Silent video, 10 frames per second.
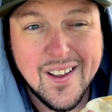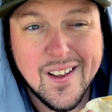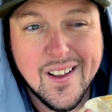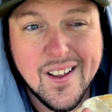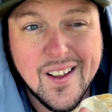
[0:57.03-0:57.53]

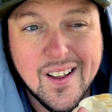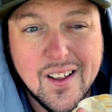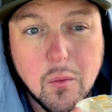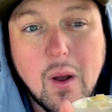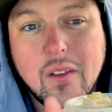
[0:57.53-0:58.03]

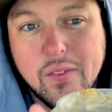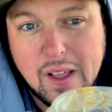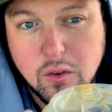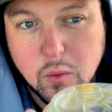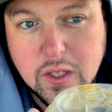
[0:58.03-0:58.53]
Well,
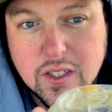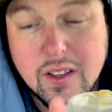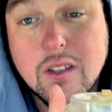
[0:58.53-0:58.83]
that's recent.